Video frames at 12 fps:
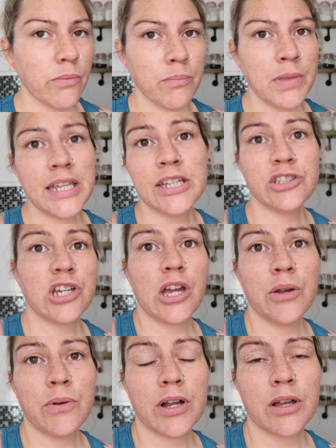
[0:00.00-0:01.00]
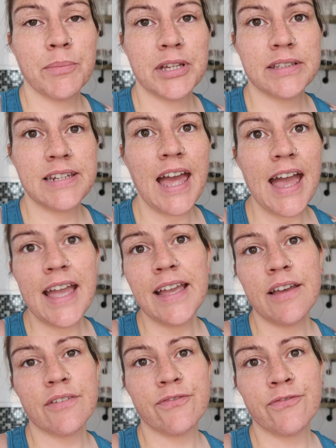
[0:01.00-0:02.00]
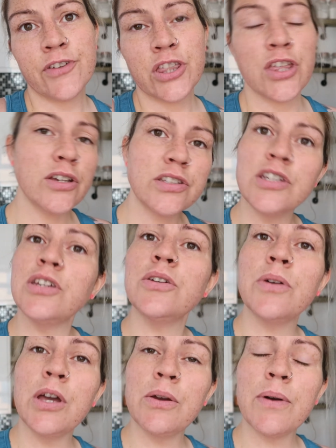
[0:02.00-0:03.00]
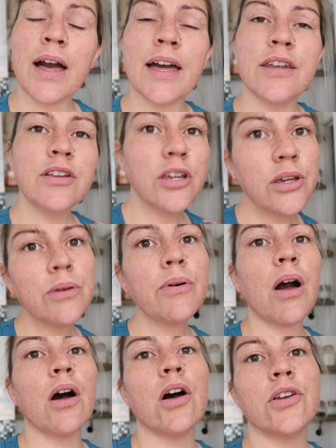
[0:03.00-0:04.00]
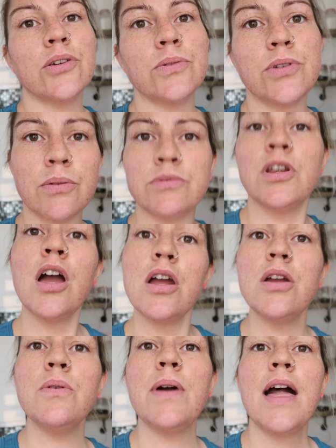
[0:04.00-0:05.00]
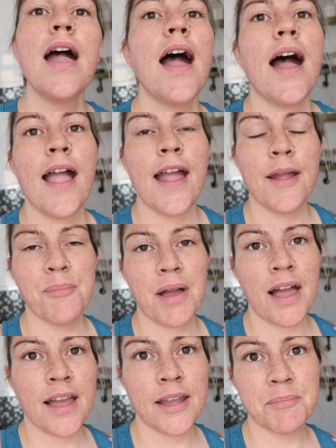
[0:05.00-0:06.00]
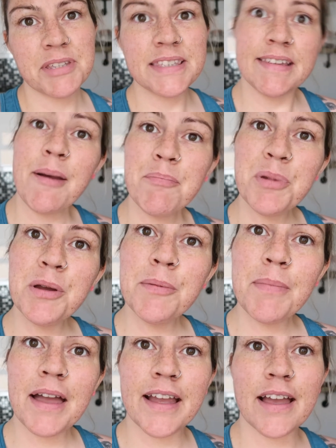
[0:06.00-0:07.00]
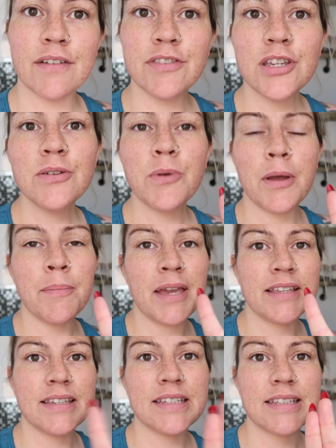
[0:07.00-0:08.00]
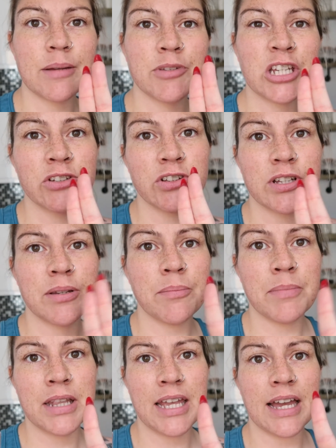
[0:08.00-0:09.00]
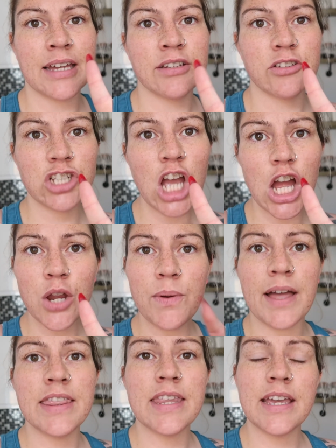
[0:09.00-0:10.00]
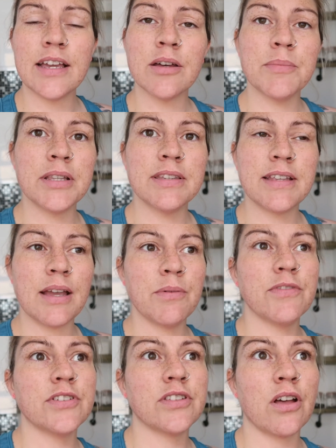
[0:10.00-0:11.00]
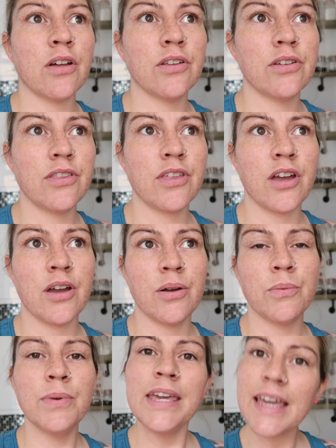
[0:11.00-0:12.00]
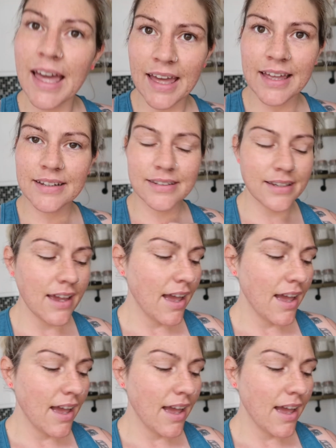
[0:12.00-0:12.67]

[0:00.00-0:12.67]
Millie and Joe are coming today. For those of you who are new or you don't know, I am a stepmom. I have two amazing stepchildren, Millie and Joe, and they come and stay with us on the weekend.